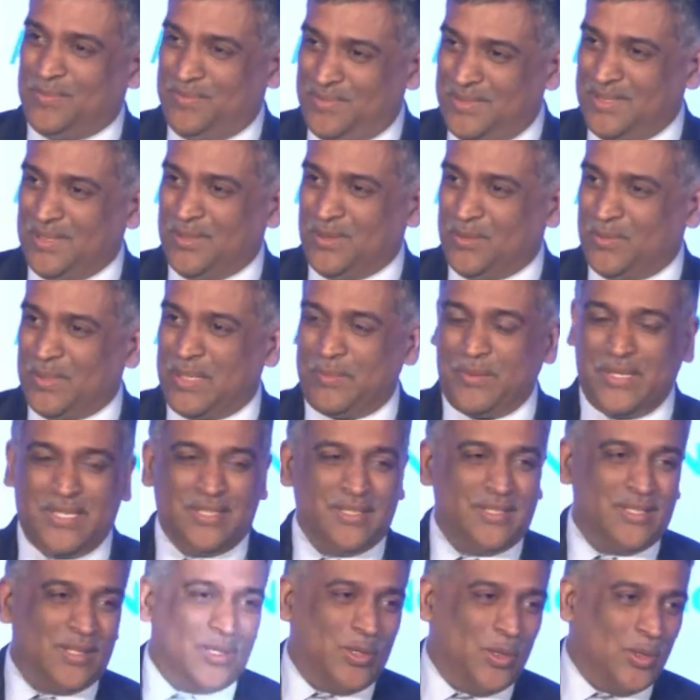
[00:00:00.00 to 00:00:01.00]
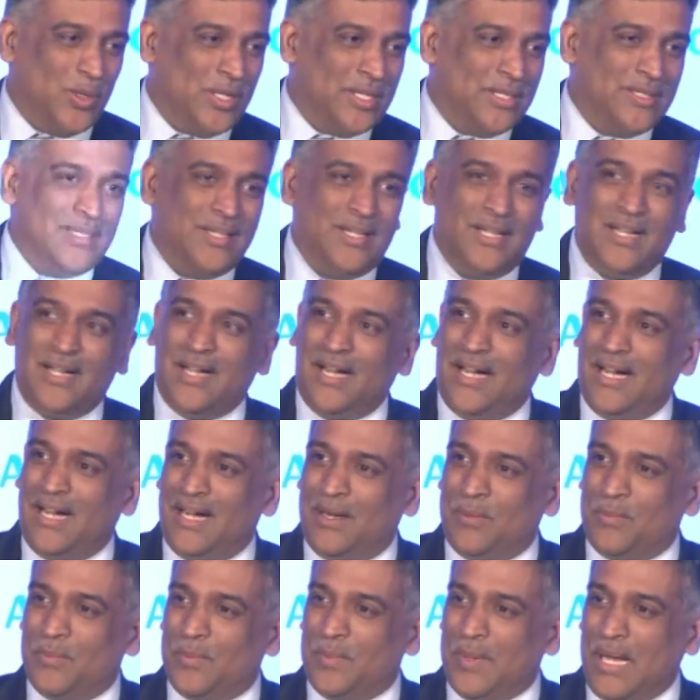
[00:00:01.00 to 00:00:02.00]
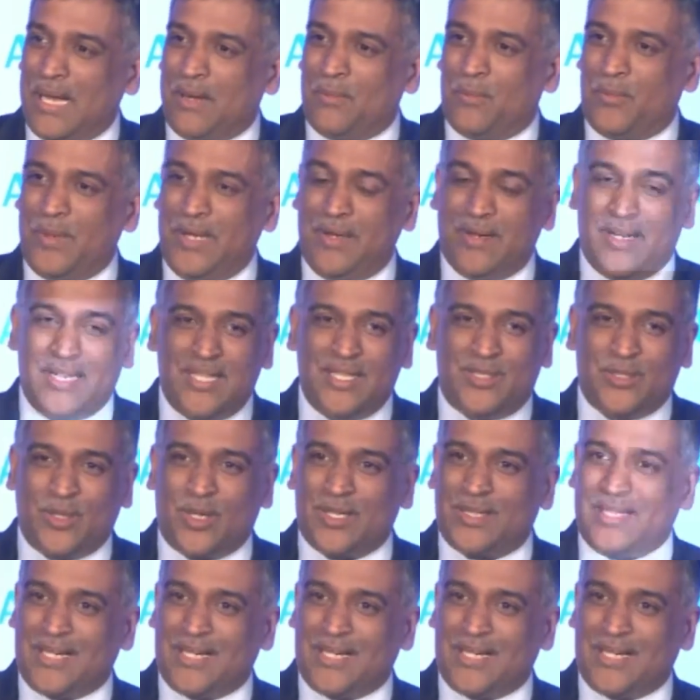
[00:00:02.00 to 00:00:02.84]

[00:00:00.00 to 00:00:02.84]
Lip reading: when we did the gold, and we really thought